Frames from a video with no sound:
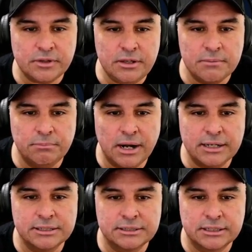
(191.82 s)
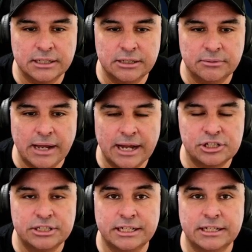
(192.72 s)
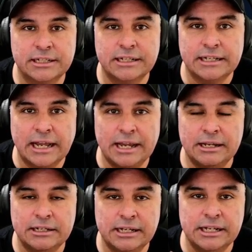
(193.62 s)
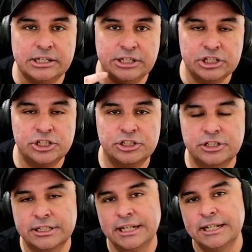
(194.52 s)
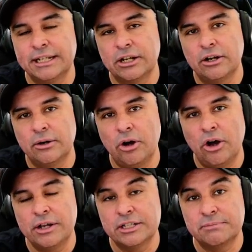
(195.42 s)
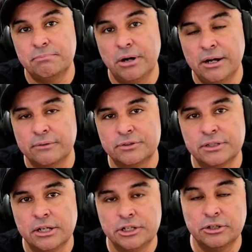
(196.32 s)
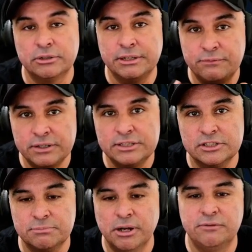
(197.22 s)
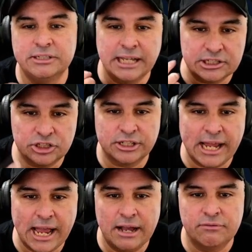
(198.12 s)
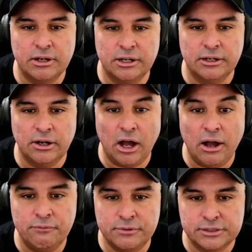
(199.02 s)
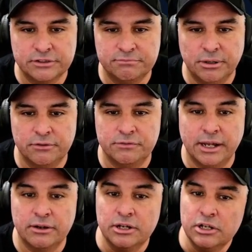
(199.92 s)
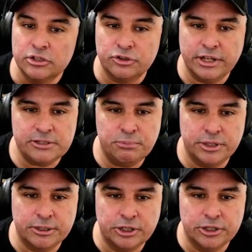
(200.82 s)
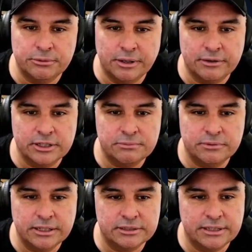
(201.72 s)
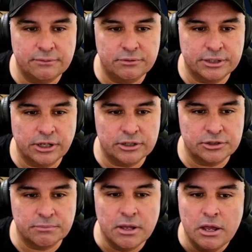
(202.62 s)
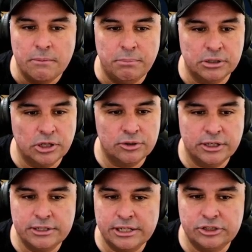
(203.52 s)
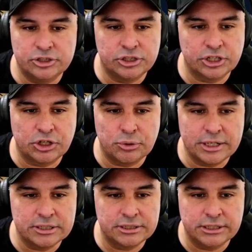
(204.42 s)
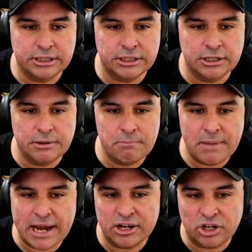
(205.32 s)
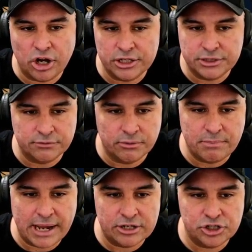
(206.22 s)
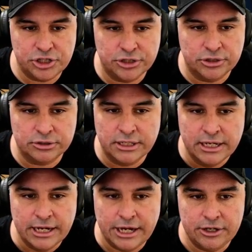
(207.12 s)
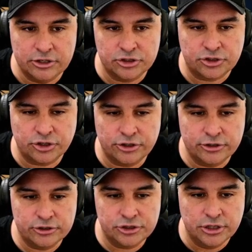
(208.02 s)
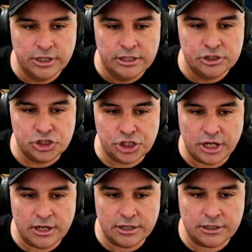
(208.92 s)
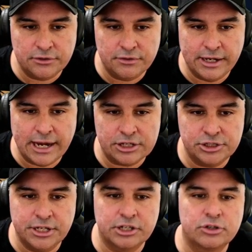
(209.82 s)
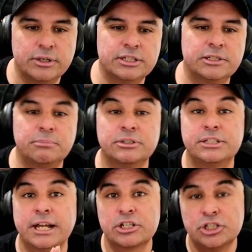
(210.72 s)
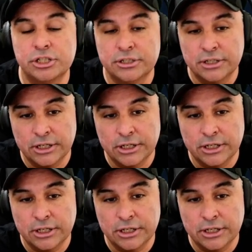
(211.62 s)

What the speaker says: Bacchus actually, in addition to getting all his buffs, defensive buff, he's actually going to have offensive buff now. So that's pretty good, man. That's definitely awesome. Bellona, they just decreased the mana cost of her Bash Shield and her Scourge. Chalk, they actually increased the protection